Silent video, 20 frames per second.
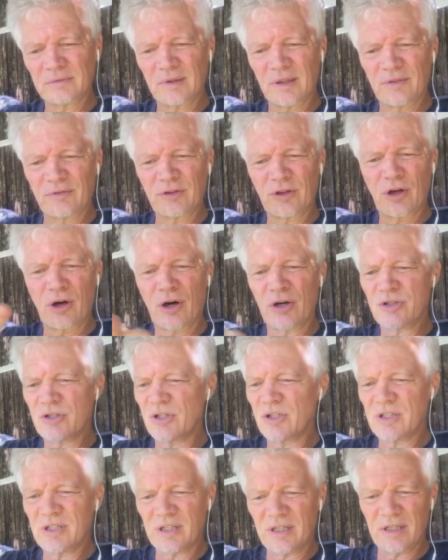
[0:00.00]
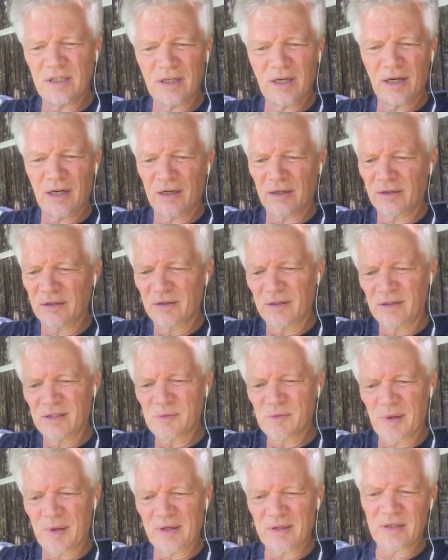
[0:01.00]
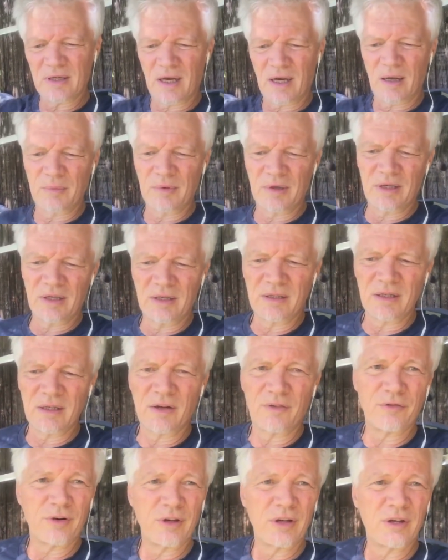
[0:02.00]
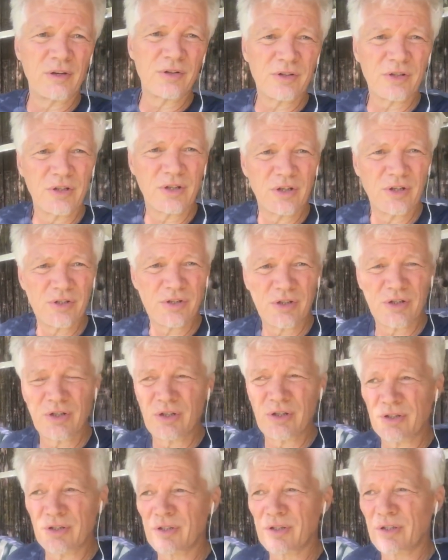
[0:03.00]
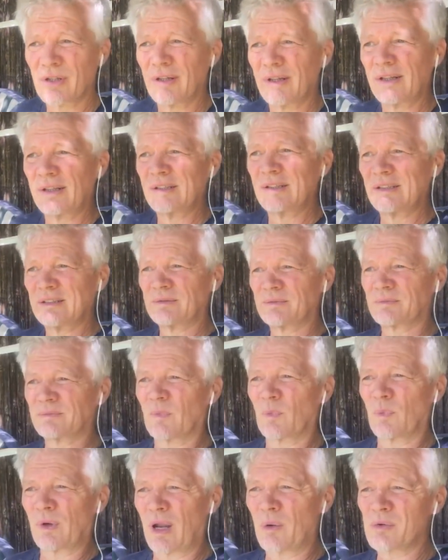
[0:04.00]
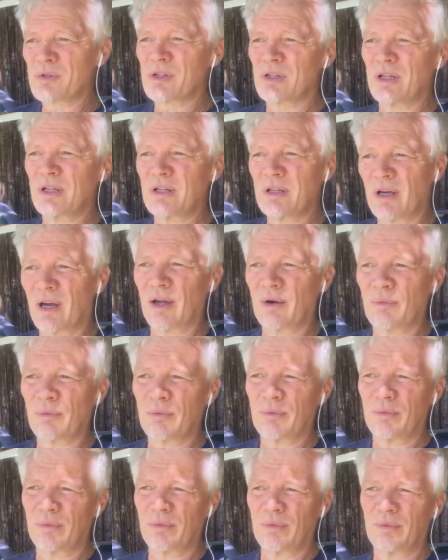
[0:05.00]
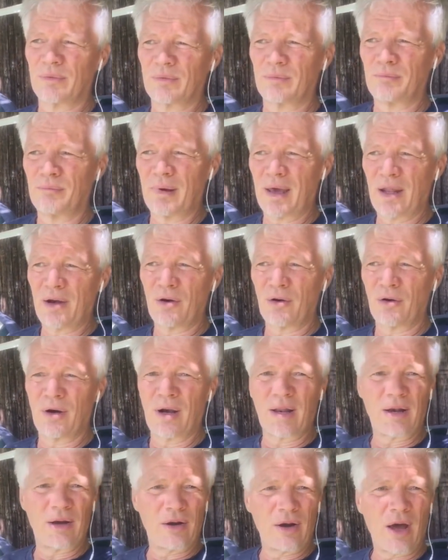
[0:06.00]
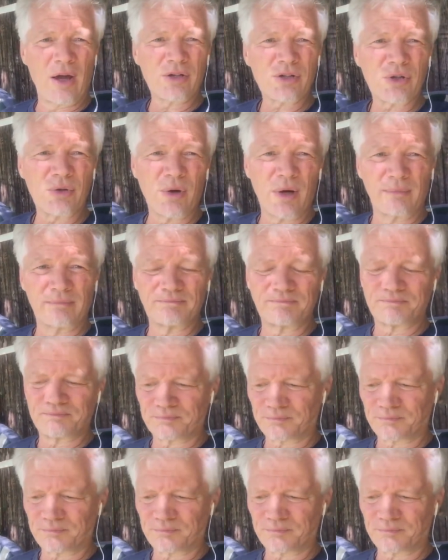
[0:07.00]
lived in Argentina, spent time in India for years and years and years. When I was in India, I met her at an ashram